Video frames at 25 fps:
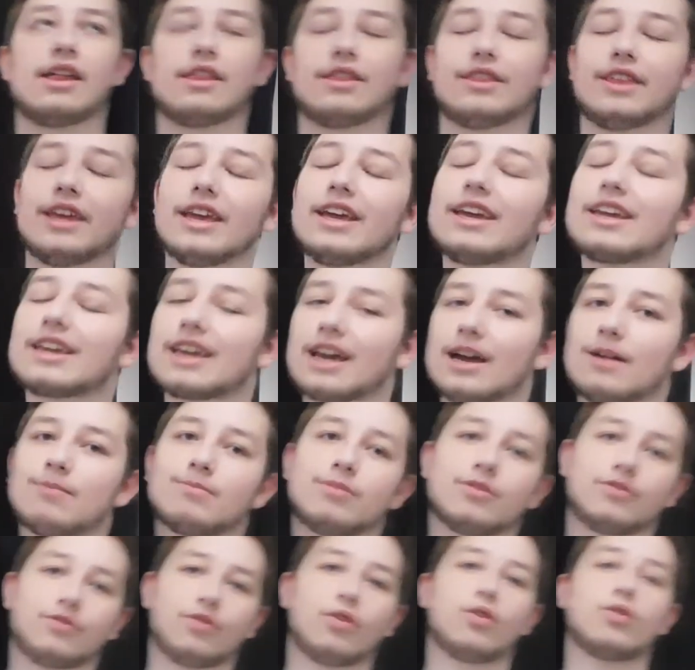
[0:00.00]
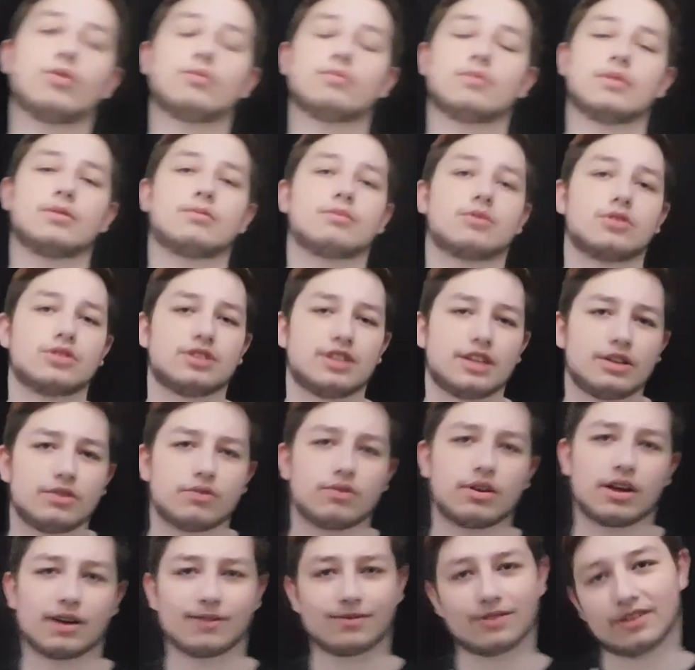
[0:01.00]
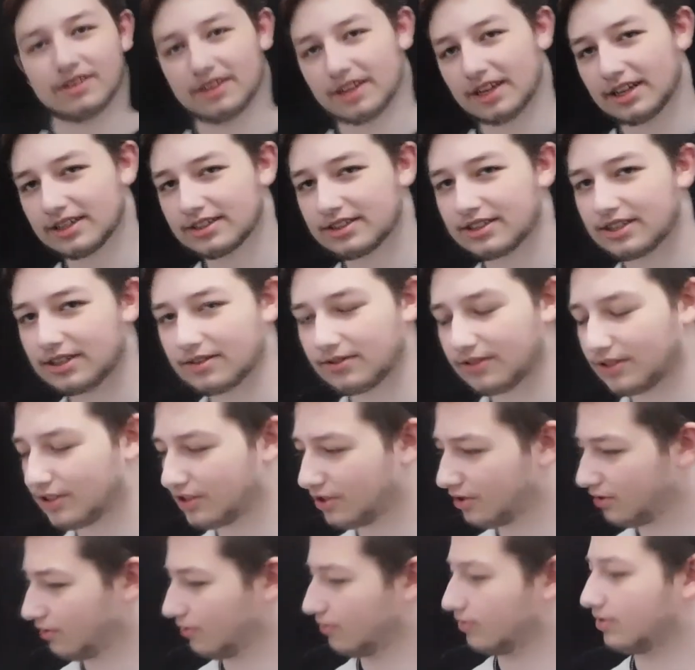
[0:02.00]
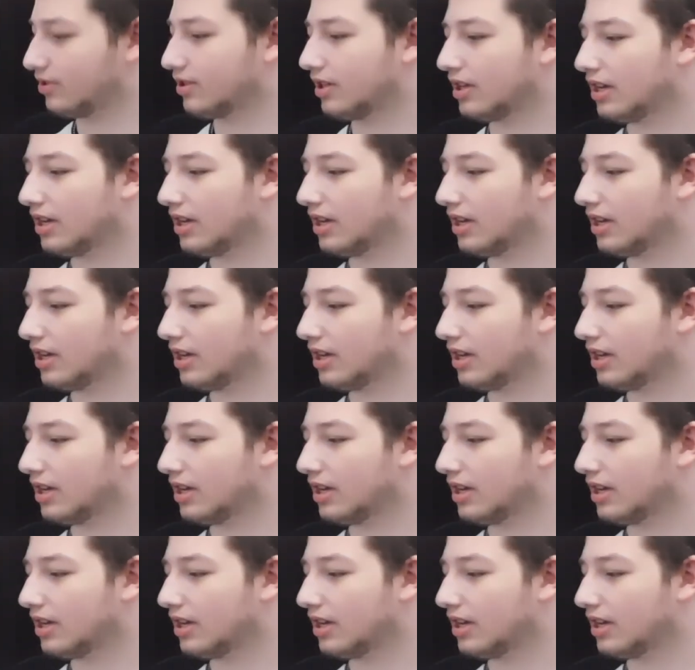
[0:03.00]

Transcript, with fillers: they can't perform them because they don't have the necessary tools.